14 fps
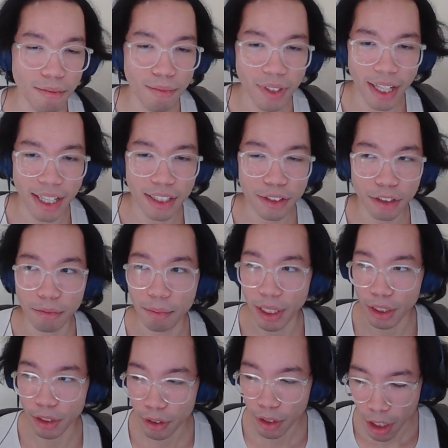and so
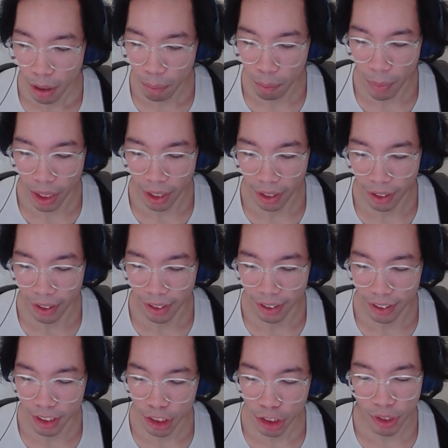
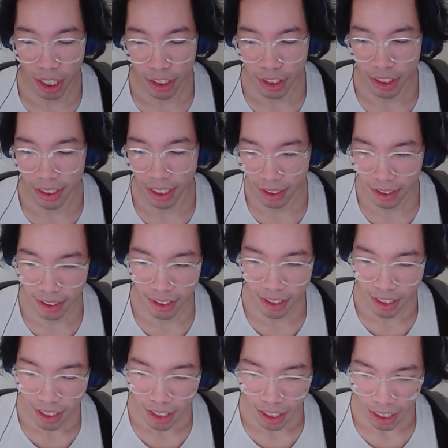my strategy next
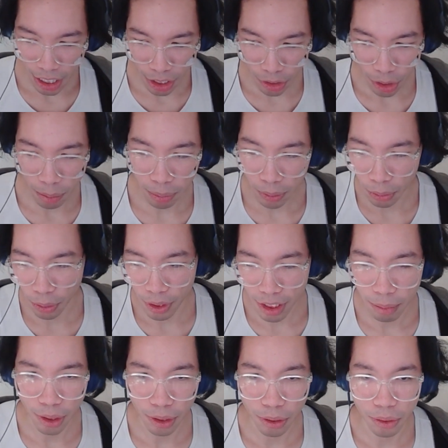is employ
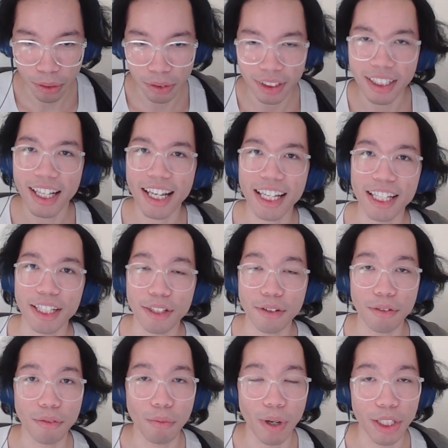something called a
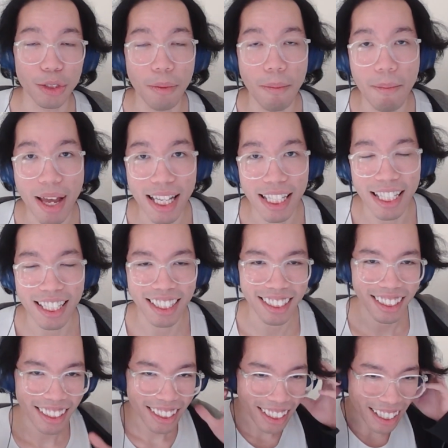one-to-many
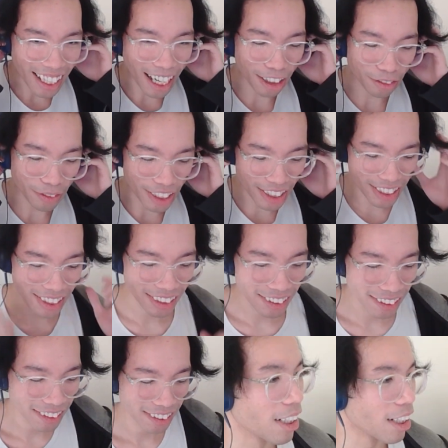outreach.
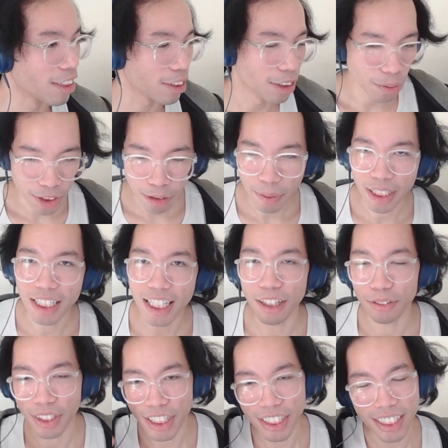So the one-to-many
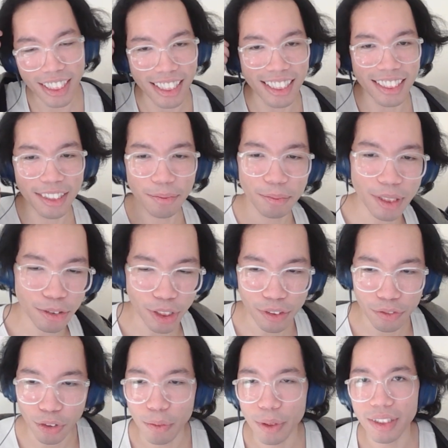outreach is pretty
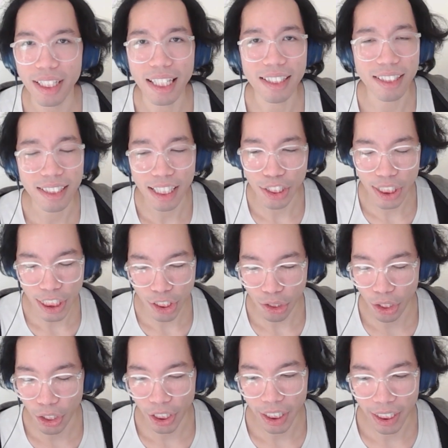straightforward. It's essentially
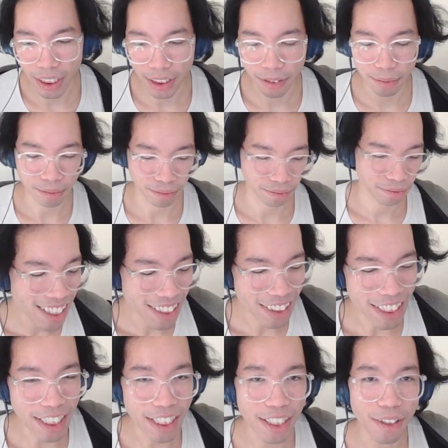targeting
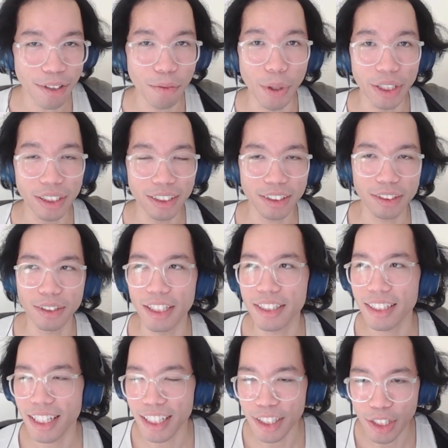the word. So let's
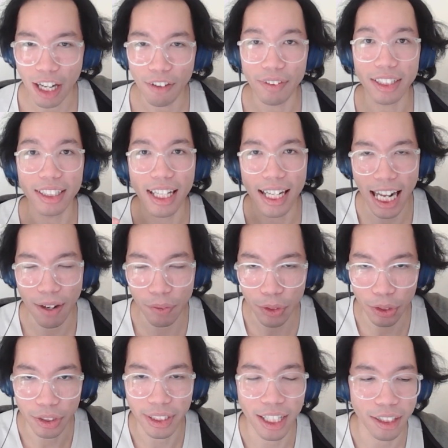say you have an
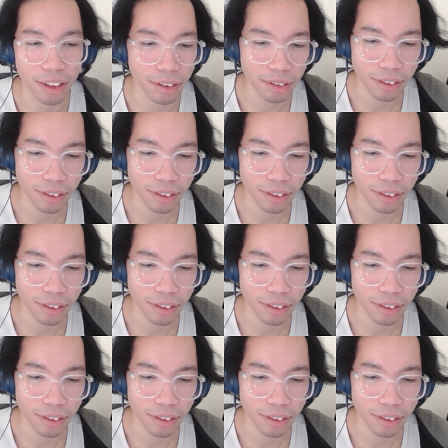avatar now,